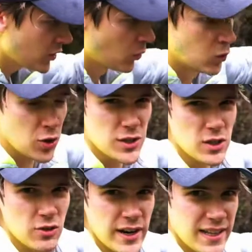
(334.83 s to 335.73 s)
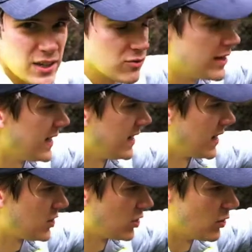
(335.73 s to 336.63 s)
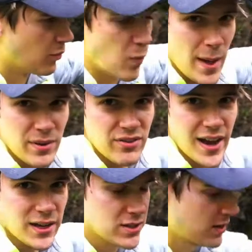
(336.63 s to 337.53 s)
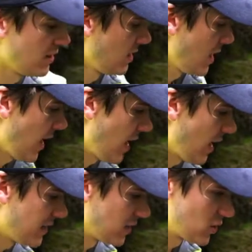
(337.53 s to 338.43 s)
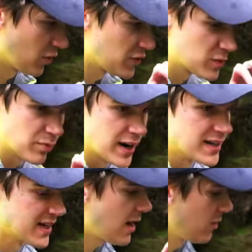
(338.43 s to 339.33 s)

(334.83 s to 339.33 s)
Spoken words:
The water's creating this really nice sort of web effect as it sort of sprays out.